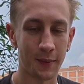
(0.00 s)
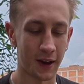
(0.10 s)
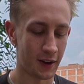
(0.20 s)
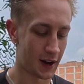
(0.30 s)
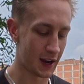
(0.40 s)

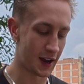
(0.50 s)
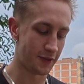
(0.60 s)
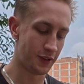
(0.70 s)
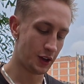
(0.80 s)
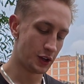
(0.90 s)
iPad, I
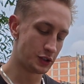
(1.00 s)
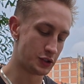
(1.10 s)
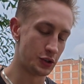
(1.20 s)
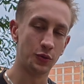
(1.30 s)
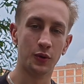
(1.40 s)
have
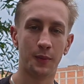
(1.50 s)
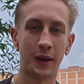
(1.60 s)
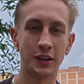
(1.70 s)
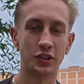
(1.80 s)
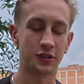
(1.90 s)
two
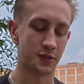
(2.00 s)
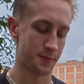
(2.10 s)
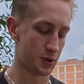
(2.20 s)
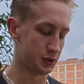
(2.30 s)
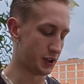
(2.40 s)
pages
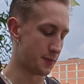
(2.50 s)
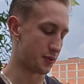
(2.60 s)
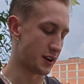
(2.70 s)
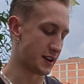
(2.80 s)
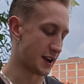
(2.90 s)
pulled up
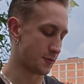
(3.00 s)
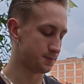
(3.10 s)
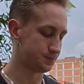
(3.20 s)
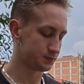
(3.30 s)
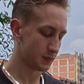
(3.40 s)
right now.
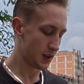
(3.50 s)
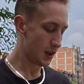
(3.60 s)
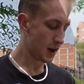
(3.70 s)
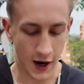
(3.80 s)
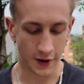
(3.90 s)

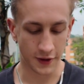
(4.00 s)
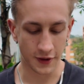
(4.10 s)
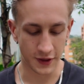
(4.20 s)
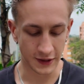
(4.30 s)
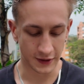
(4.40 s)
On
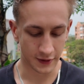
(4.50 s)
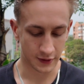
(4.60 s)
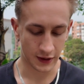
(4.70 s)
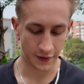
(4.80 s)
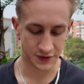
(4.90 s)
the
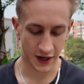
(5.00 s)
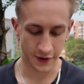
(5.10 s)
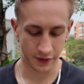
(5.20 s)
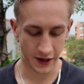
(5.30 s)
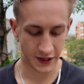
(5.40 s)
left
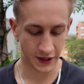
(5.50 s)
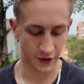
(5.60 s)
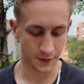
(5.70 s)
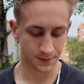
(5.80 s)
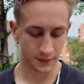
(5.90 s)
side right
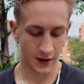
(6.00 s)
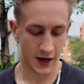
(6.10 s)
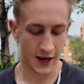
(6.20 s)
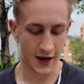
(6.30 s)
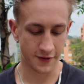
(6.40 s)
here,
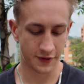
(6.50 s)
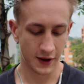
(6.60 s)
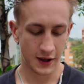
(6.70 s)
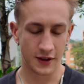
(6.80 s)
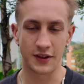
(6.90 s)
I have
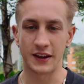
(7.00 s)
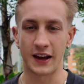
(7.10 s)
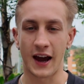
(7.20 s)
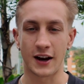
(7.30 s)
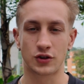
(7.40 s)

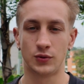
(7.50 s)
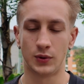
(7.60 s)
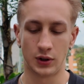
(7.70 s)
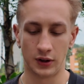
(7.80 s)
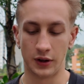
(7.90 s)
the
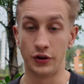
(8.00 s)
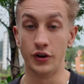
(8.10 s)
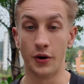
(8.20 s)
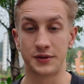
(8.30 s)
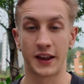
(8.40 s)
actual
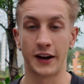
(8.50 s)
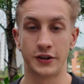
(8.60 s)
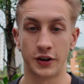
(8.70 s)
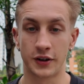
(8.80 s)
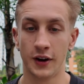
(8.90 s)
notes that I
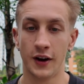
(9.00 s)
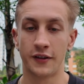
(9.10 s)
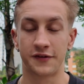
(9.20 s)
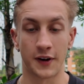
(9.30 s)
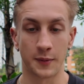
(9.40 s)
took
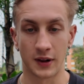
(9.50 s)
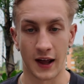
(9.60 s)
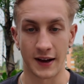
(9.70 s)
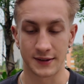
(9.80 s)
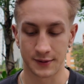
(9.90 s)
from
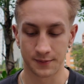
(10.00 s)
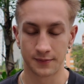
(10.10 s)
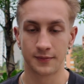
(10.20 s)
class.